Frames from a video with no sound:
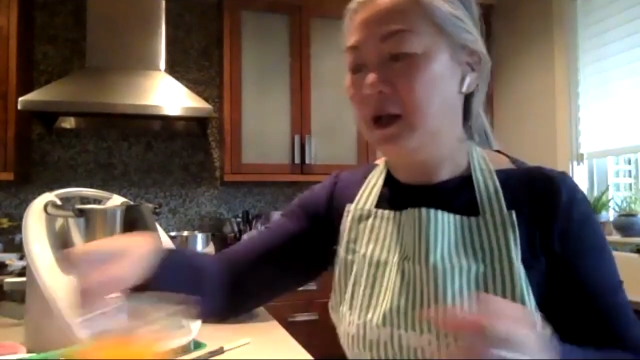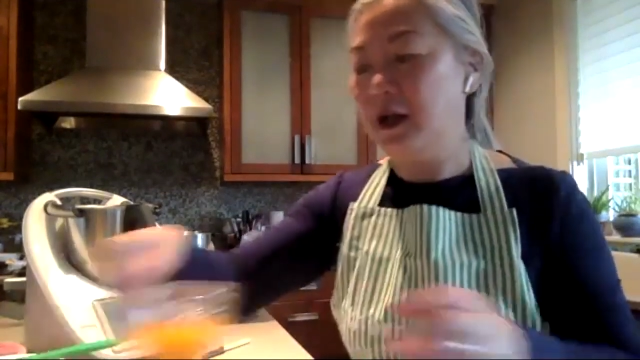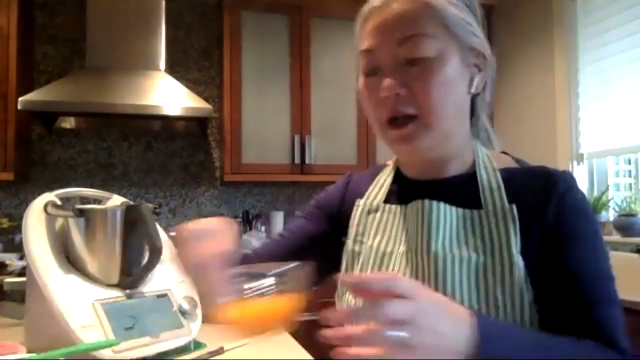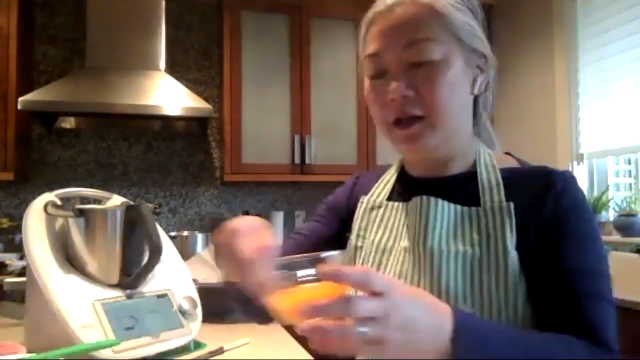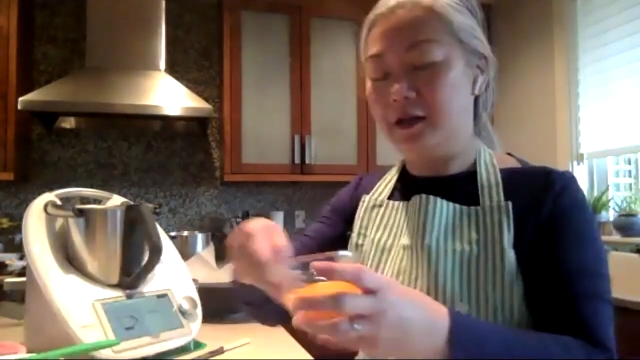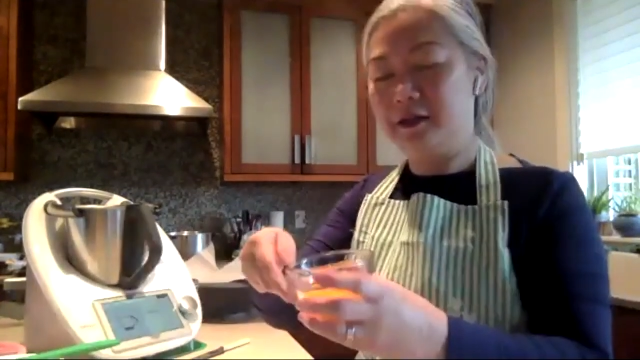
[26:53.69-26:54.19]

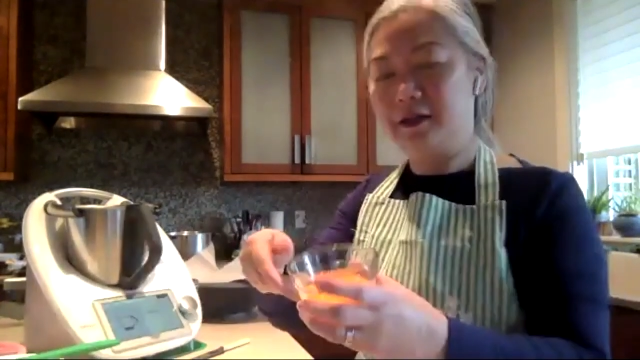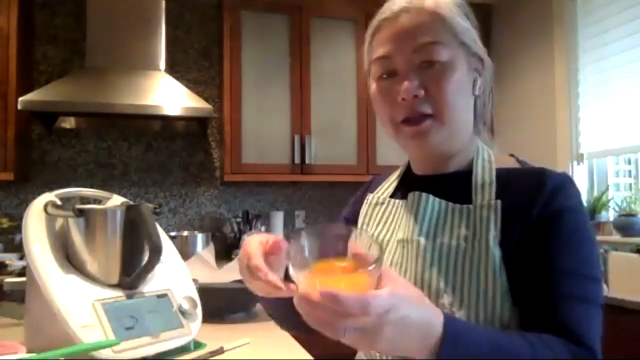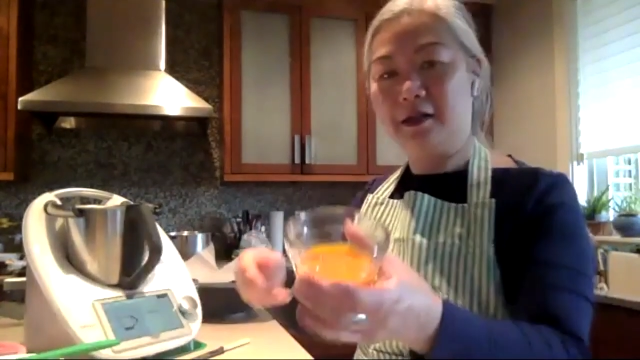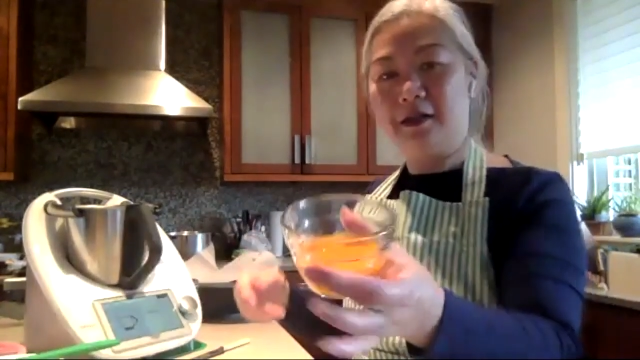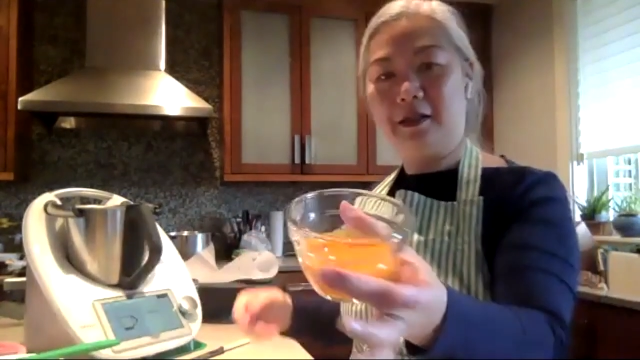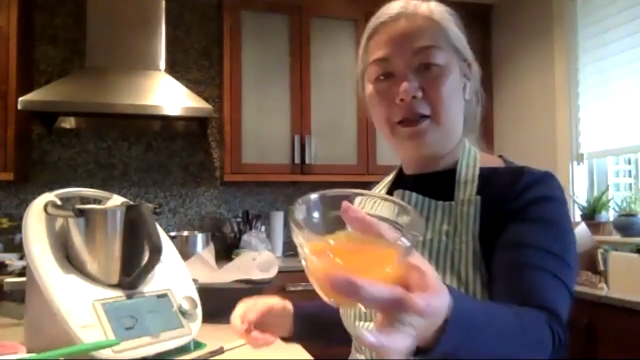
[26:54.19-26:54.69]
And
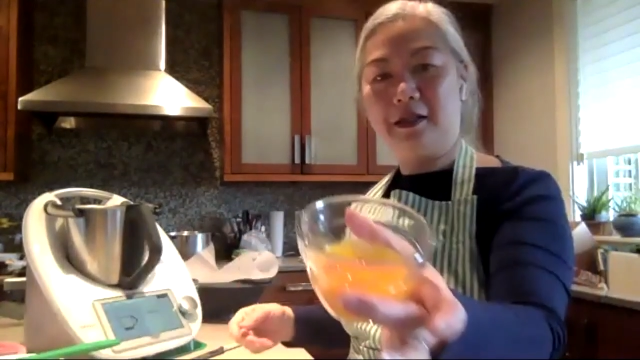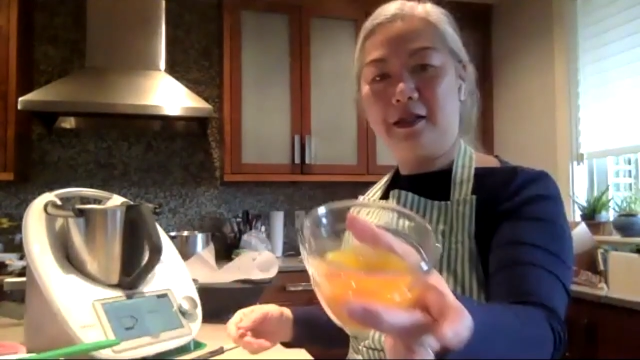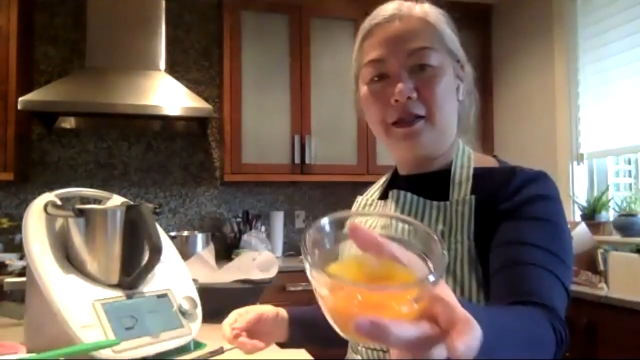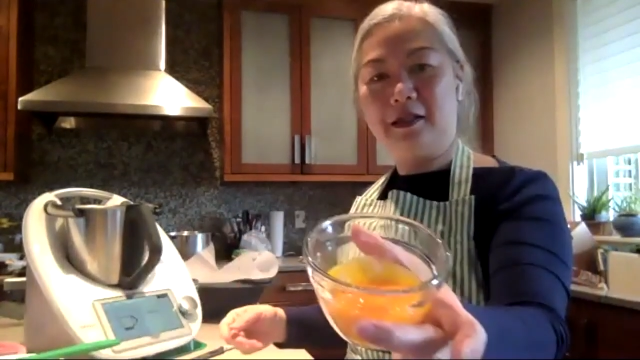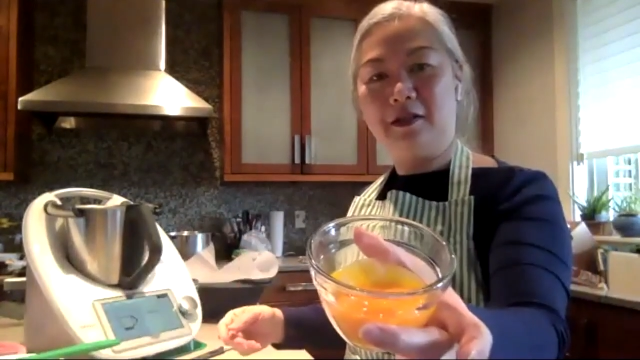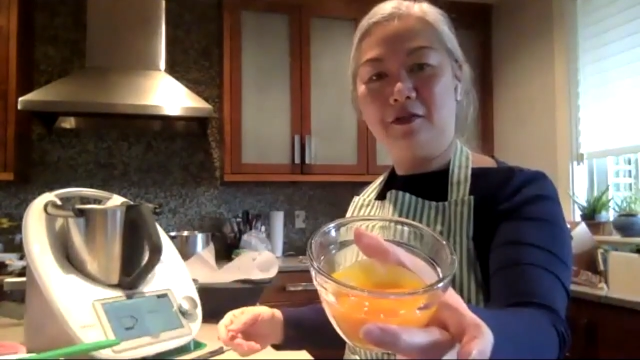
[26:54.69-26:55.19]

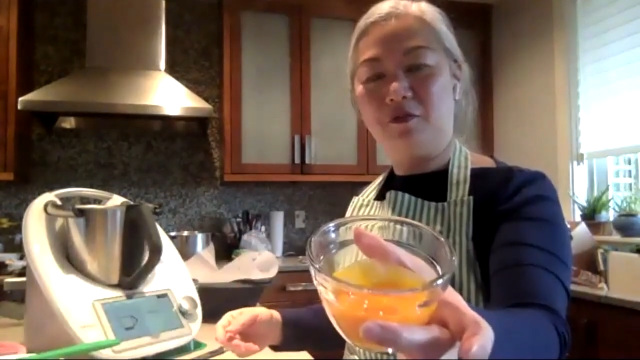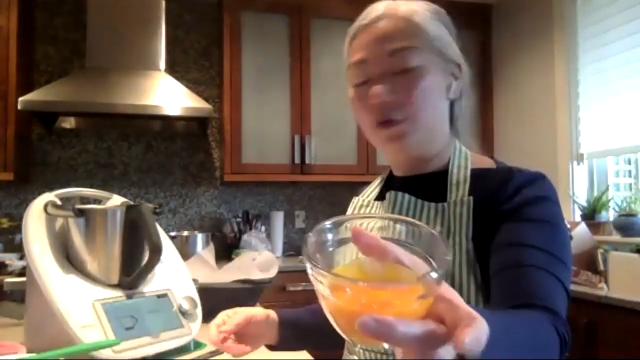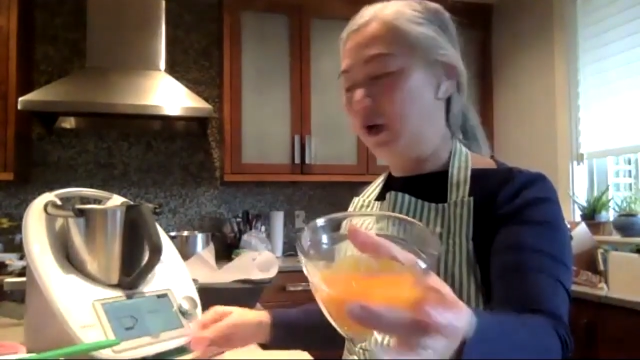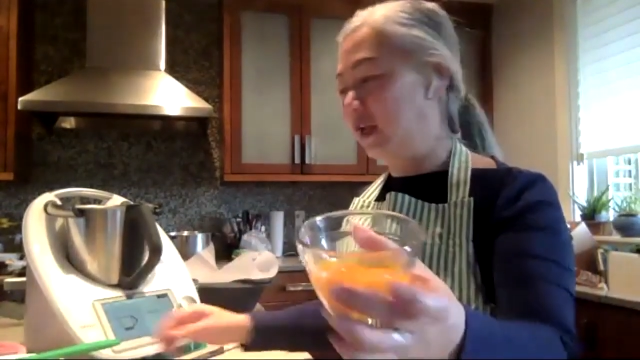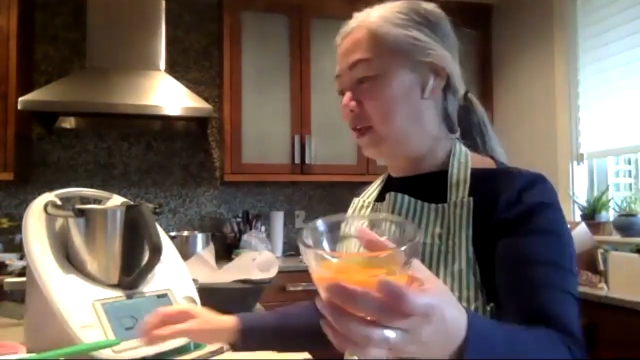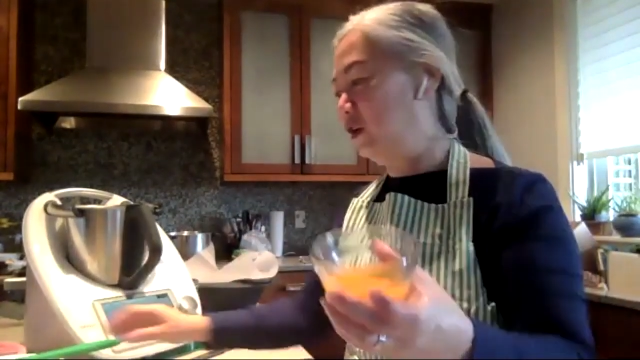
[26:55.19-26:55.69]

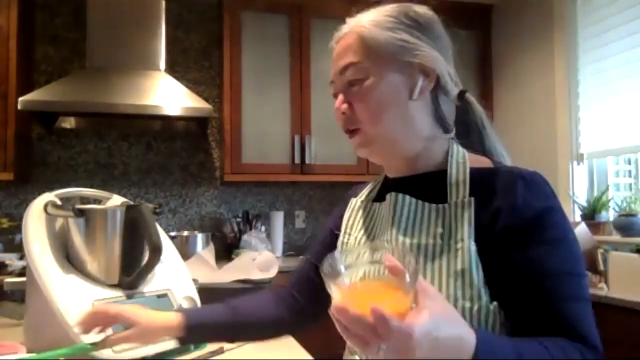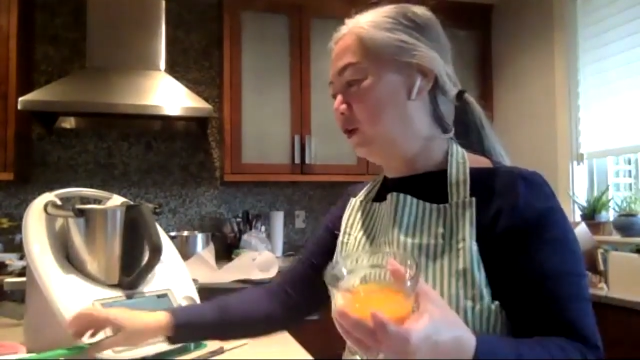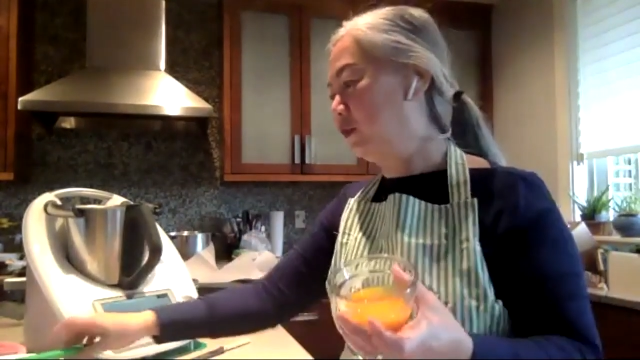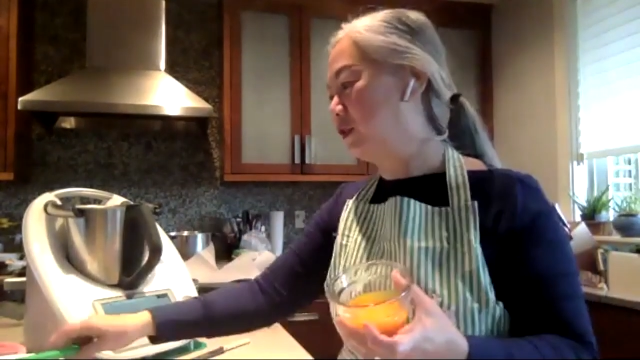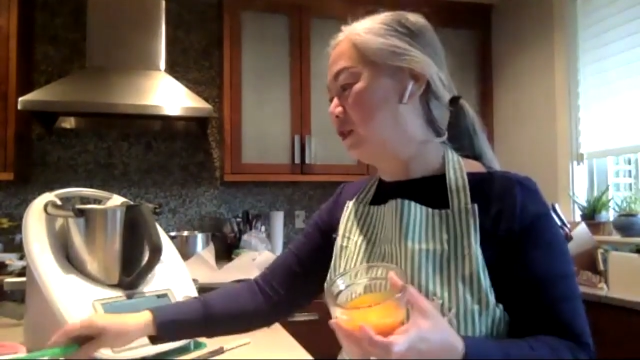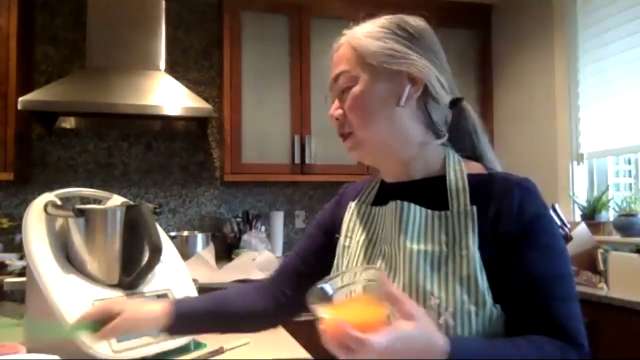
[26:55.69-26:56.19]
4 egg
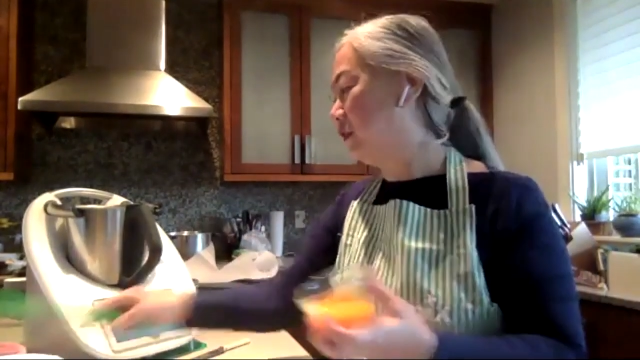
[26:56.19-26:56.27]
yolks.